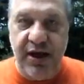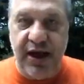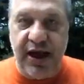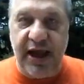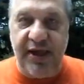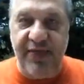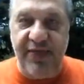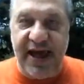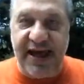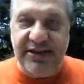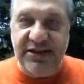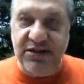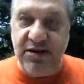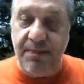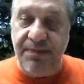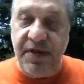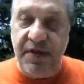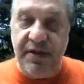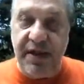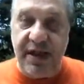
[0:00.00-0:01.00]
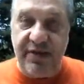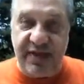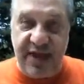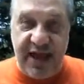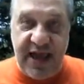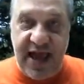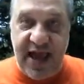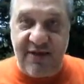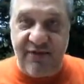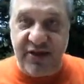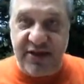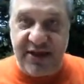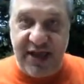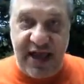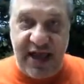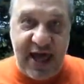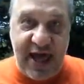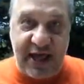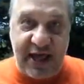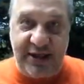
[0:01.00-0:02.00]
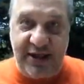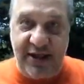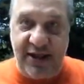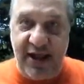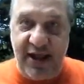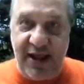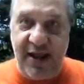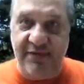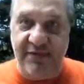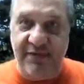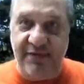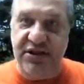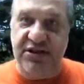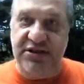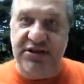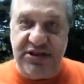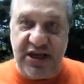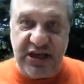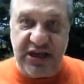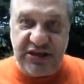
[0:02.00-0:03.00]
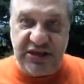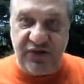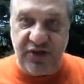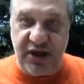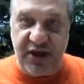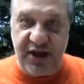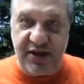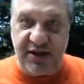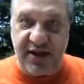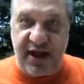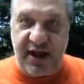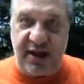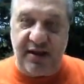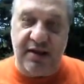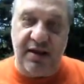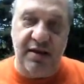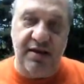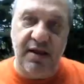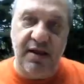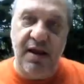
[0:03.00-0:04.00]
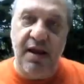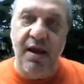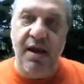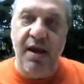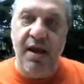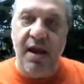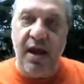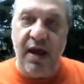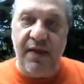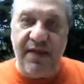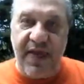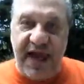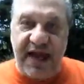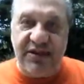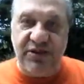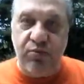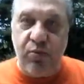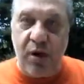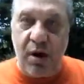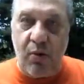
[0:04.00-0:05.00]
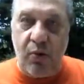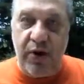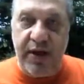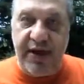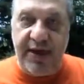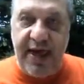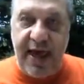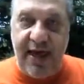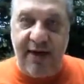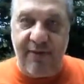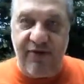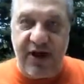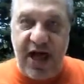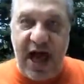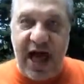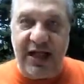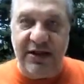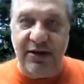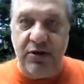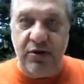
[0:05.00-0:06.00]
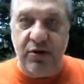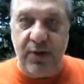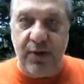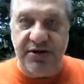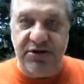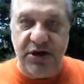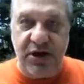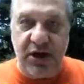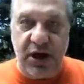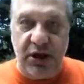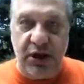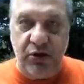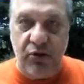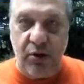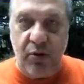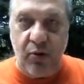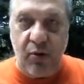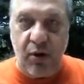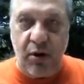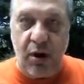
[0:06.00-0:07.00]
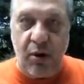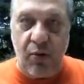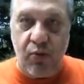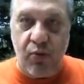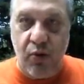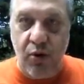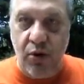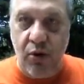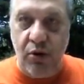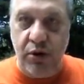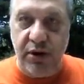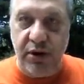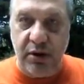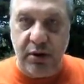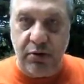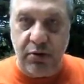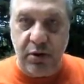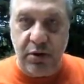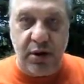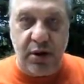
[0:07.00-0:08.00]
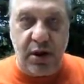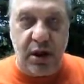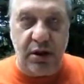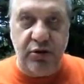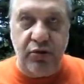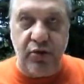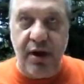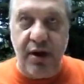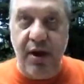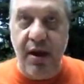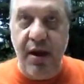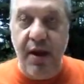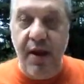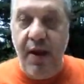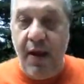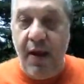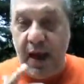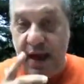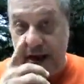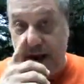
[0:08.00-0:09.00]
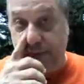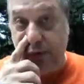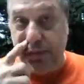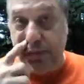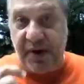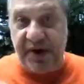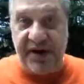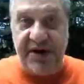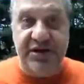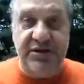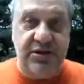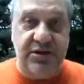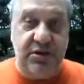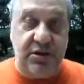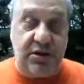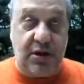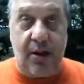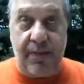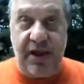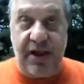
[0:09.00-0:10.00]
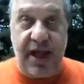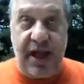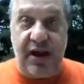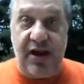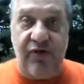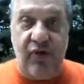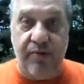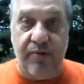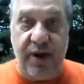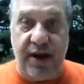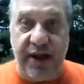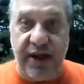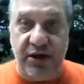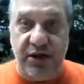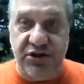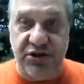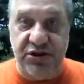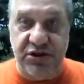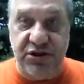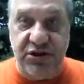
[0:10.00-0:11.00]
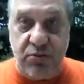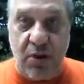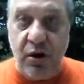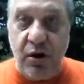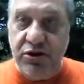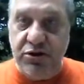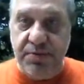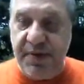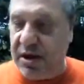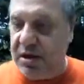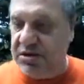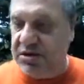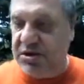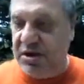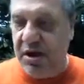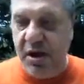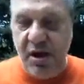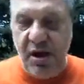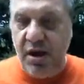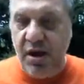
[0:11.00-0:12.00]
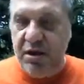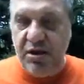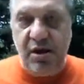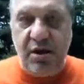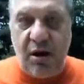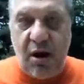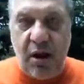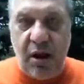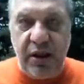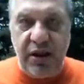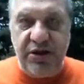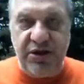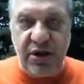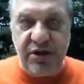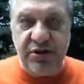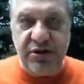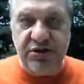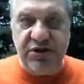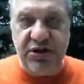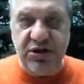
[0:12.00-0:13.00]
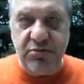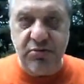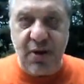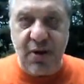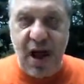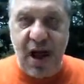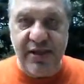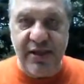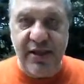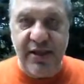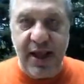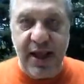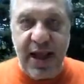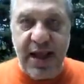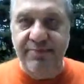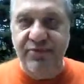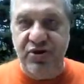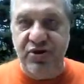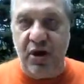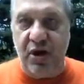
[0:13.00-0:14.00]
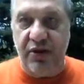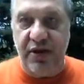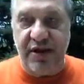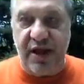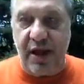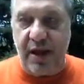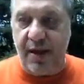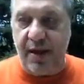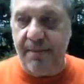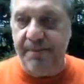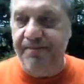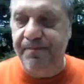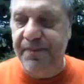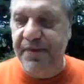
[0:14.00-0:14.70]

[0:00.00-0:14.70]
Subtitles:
And that's something that they have attacked, and they have successfully attacked it. And that's where we have gotten to as a country. We're a rude and crude country, and everybody is coming at everybody else's throats because you call each other such rotten names all the time.